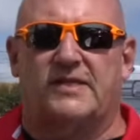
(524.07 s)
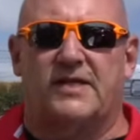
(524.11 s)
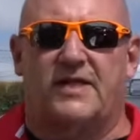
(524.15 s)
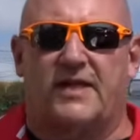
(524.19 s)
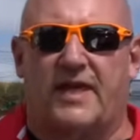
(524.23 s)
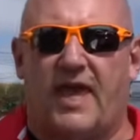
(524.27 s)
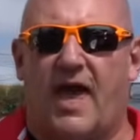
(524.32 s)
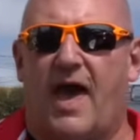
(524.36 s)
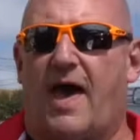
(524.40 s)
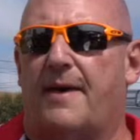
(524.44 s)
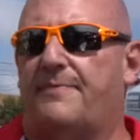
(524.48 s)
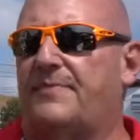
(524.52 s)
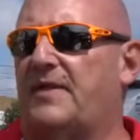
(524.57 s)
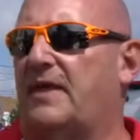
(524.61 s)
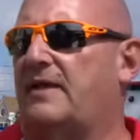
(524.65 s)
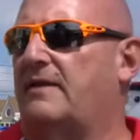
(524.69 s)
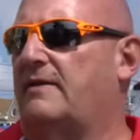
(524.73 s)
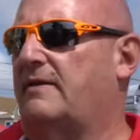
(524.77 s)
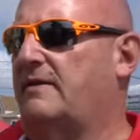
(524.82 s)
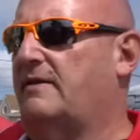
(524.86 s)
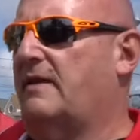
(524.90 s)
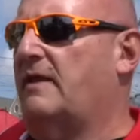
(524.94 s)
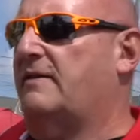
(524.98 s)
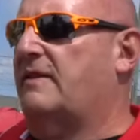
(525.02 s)
of the cabinet
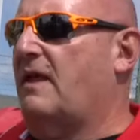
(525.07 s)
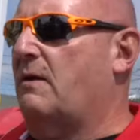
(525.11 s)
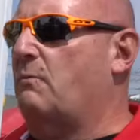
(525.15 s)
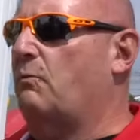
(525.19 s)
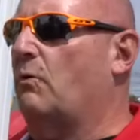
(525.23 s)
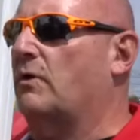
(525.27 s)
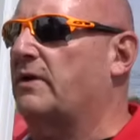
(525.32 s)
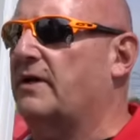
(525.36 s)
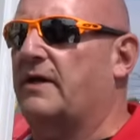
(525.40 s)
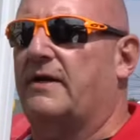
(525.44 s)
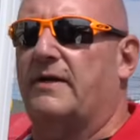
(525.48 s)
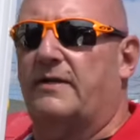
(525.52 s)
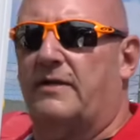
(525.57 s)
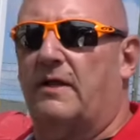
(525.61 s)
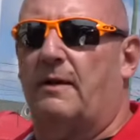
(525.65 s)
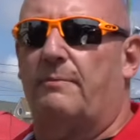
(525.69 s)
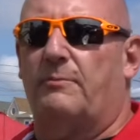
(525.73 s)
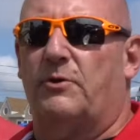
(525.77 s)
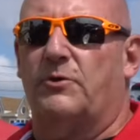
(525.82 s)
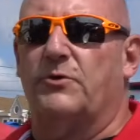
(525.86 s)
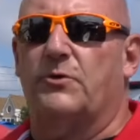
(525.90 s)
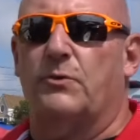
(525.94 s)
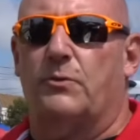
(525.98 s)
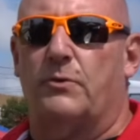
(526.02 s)
that they wanted a
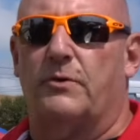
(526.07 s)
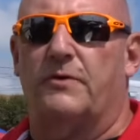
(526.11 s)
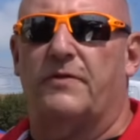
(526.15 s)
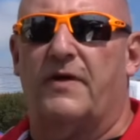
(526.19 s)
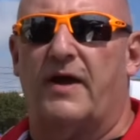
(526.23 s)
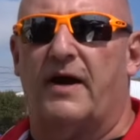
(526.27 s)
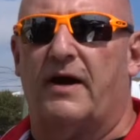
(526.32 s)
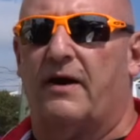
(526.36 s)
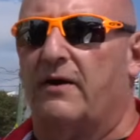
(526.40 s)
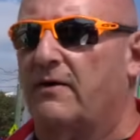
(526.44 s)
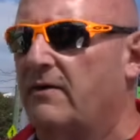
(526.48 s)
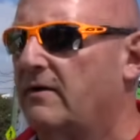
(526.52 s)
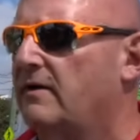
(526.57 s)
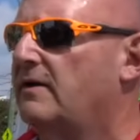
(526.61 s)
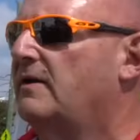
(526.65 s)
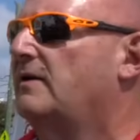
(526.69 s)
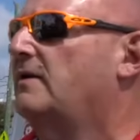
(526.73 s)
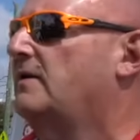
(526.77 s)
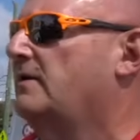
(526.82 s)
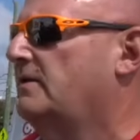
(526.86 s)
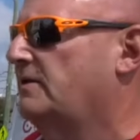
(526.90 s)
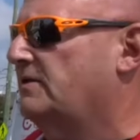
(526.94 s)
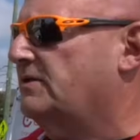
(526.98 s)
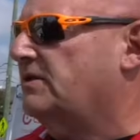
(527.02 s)
double door there.
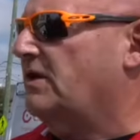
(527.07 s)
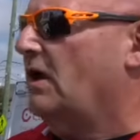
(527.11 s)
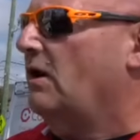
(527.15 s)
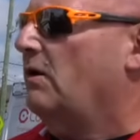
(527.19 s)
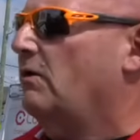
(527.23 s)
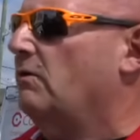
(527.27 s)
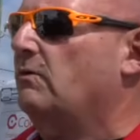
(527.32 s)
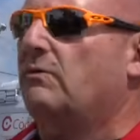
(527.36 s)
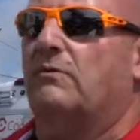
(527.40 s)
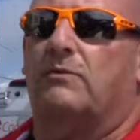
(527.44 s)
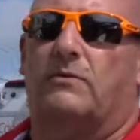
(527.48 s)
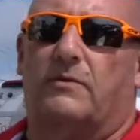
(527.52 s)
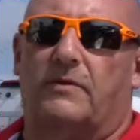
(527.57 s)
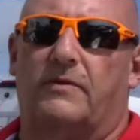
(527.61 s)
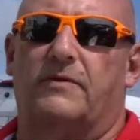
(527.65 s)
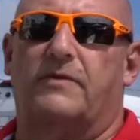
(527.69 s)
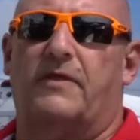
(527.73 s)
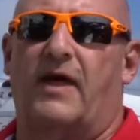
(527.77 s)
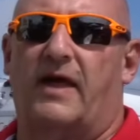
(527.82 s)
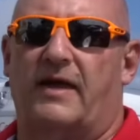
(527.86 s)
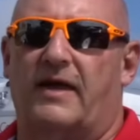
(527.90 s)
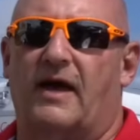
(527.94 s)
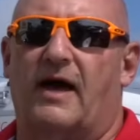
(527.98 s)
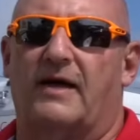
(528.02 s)
So
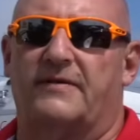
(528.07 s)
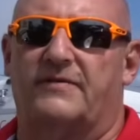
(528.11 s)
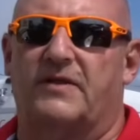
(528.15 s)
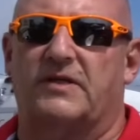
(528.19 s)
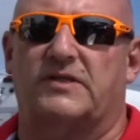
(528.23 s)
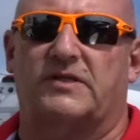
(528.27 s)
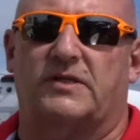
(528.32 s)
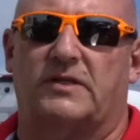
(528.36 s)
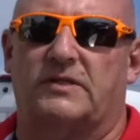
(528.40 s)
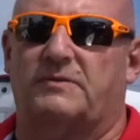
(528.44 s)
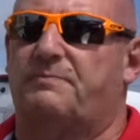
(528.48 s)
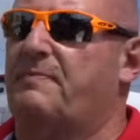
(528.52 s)
this is